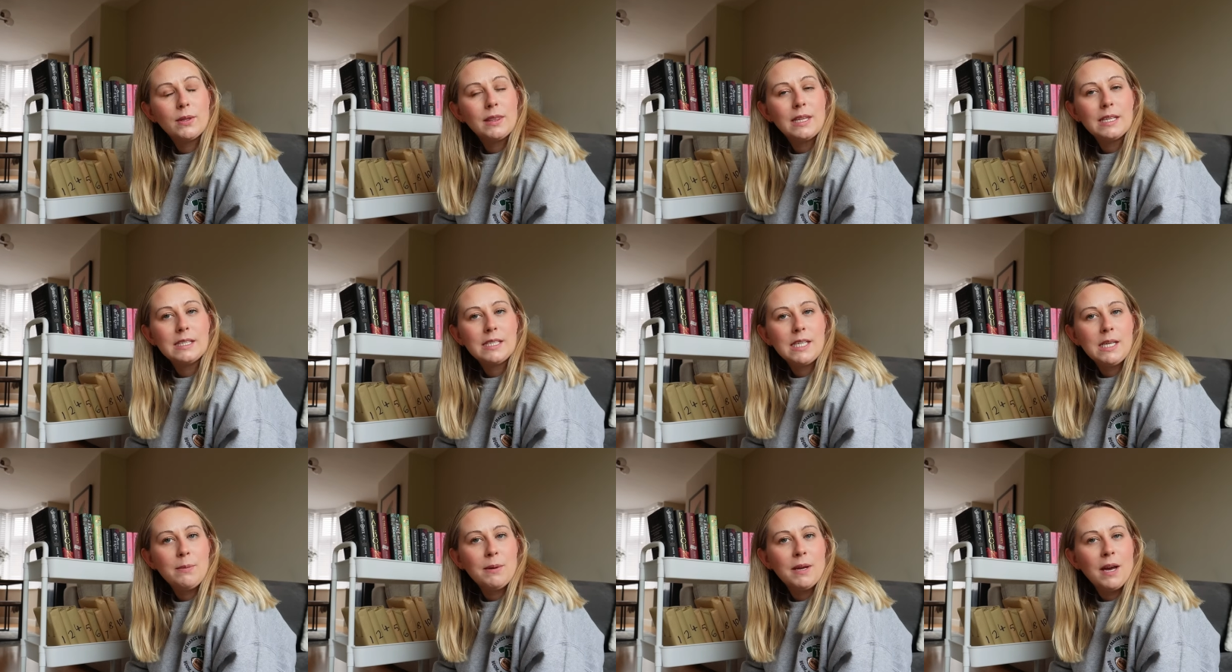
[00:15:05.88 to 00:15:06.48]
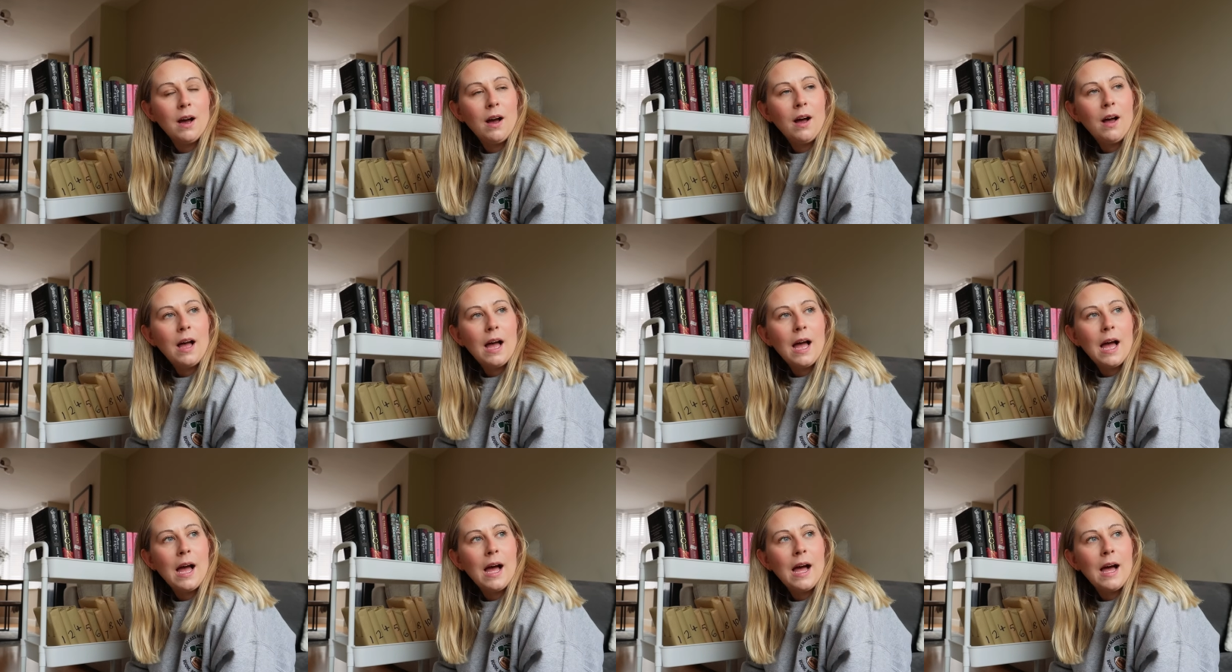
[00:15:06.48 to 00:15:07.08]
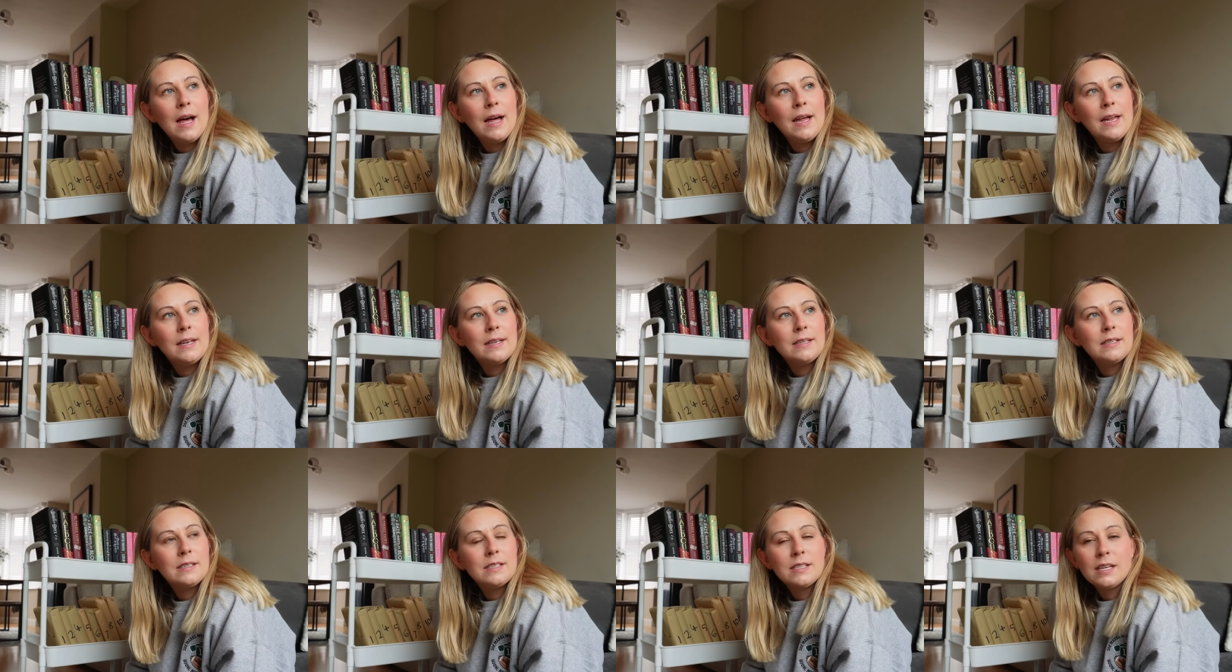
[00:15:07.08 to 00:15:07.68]
with this TBR,
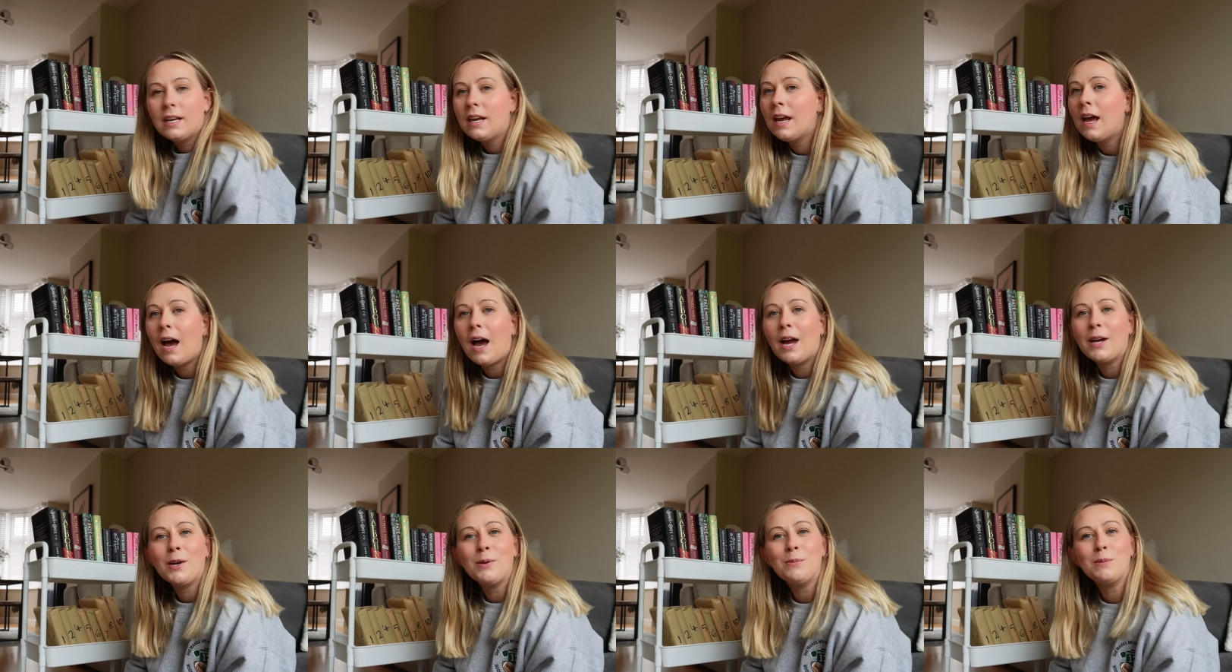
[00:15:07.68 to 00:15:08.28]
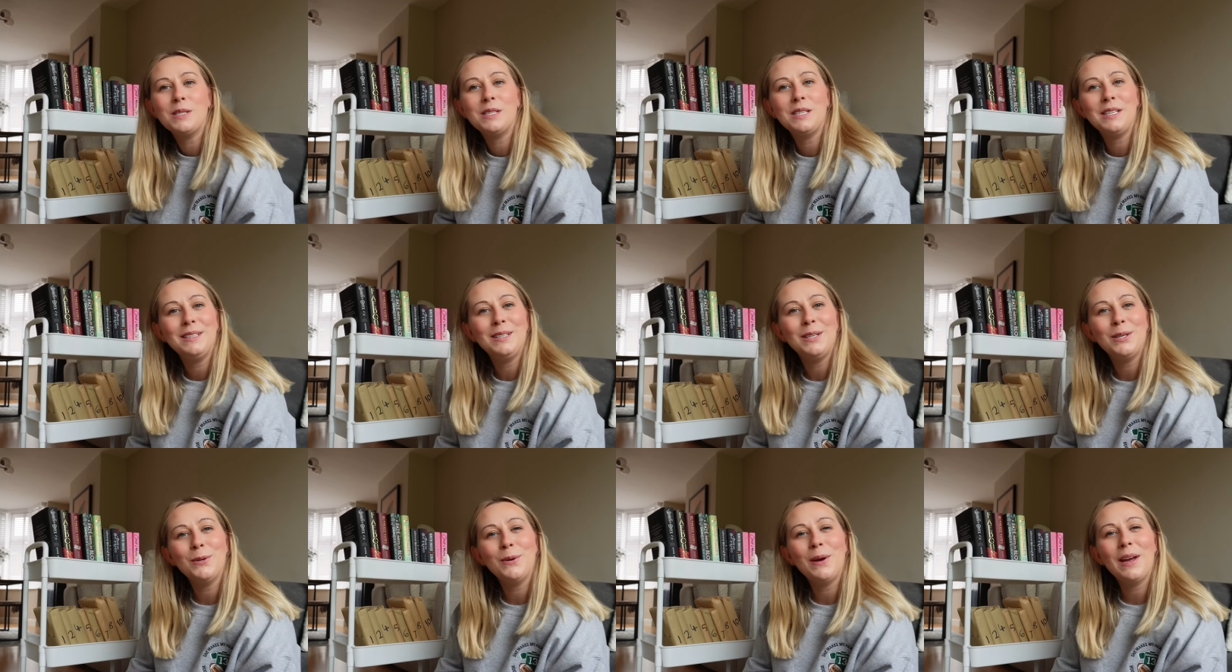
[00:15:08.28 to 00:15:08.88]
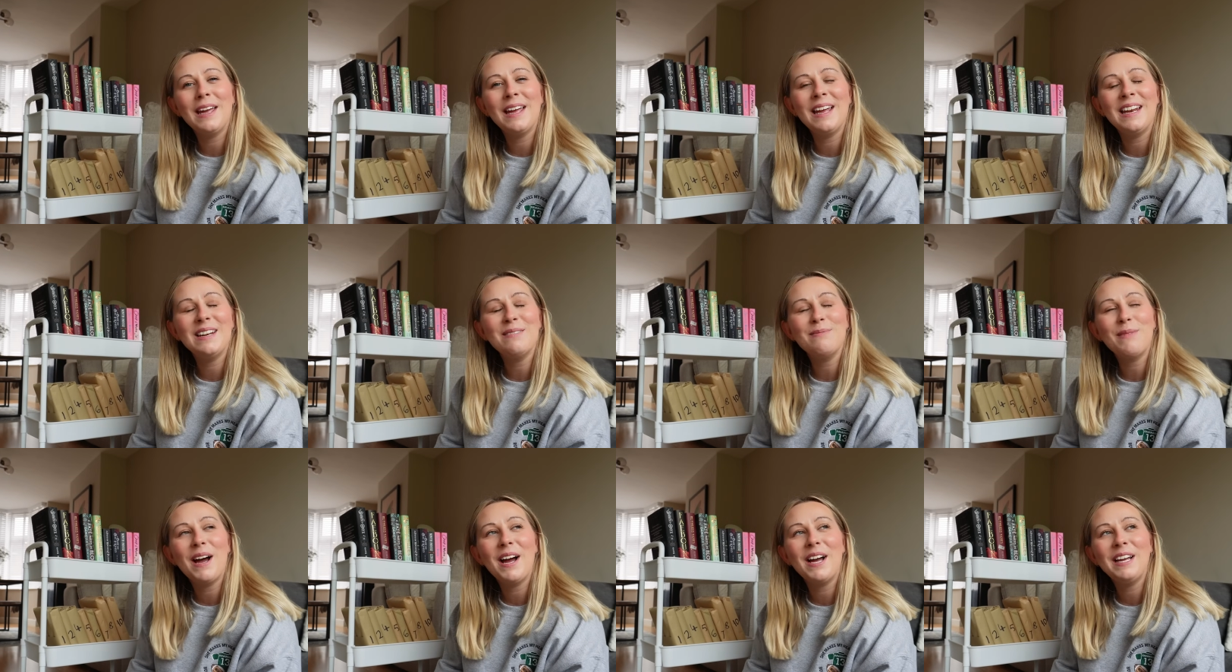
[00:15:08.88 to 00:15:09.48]
and I hope to see you in
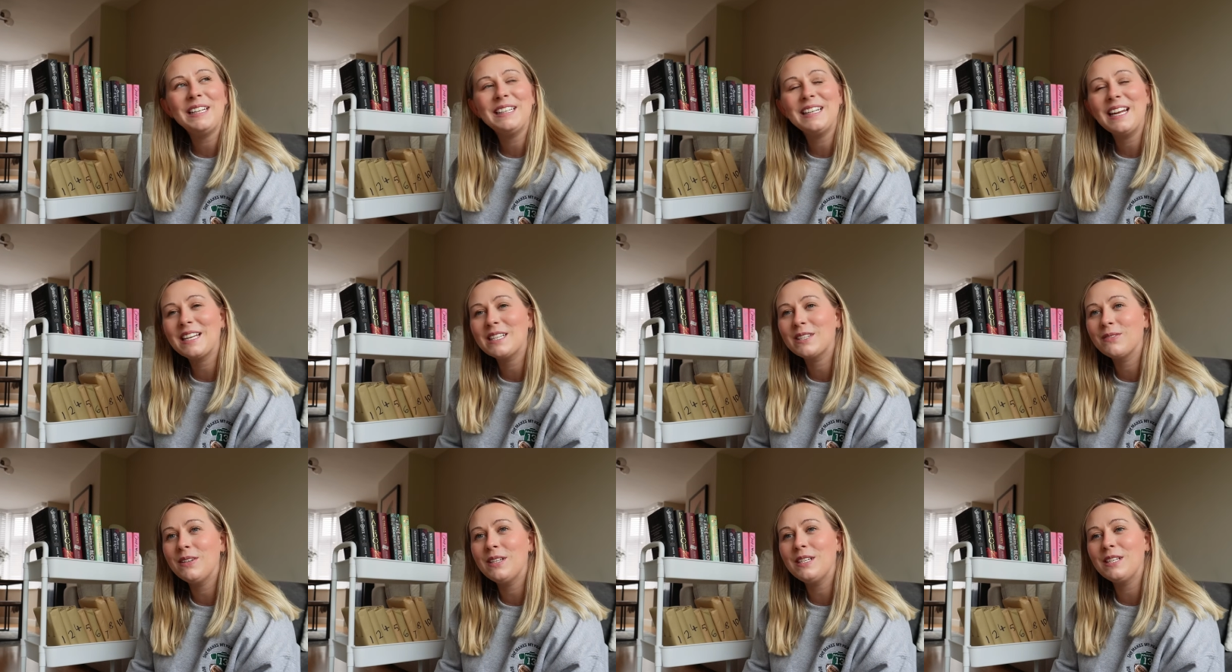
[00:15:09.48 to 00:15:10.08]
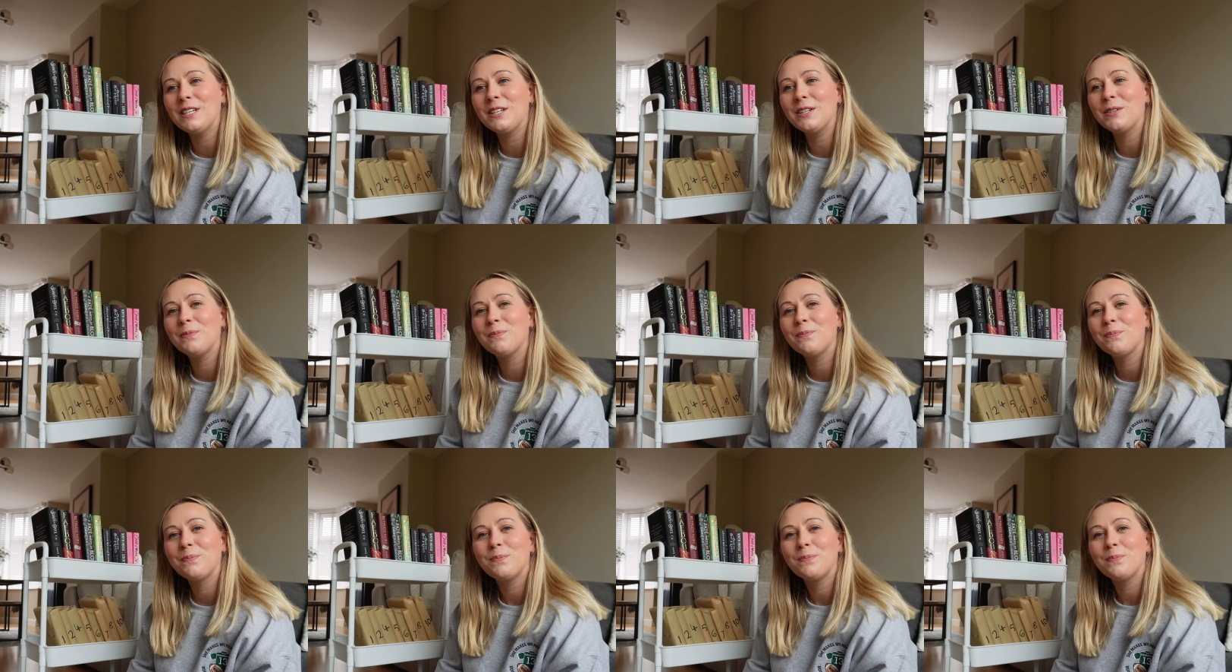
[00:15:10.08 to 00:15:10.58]
my next video.